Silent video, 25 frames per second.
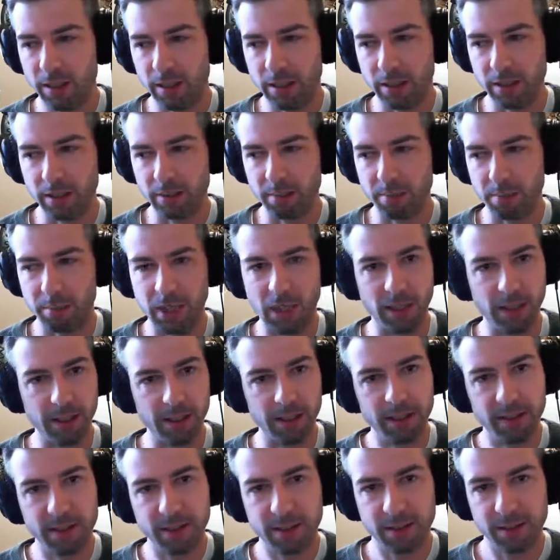
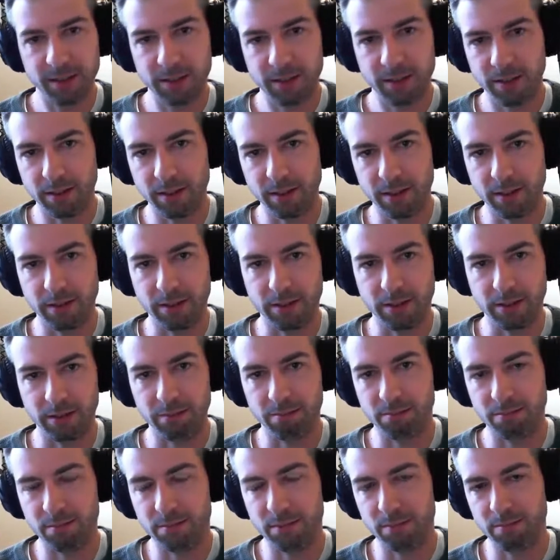mods or
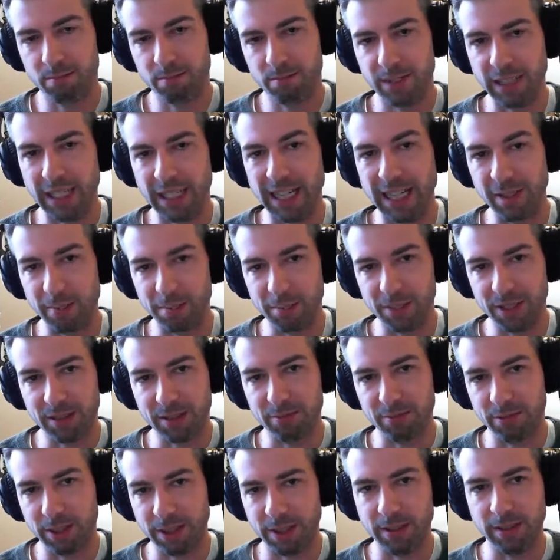
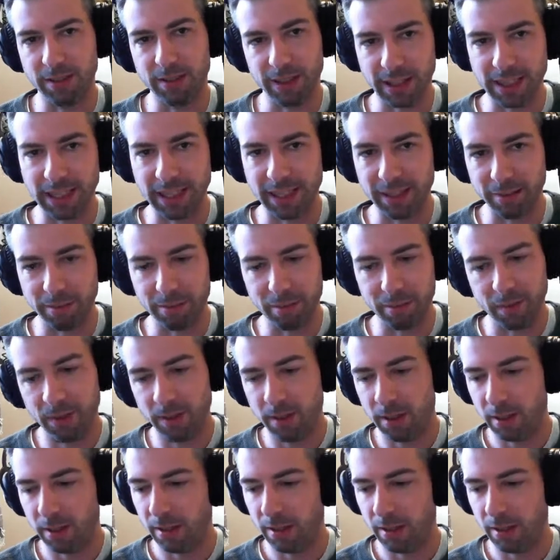games within the game.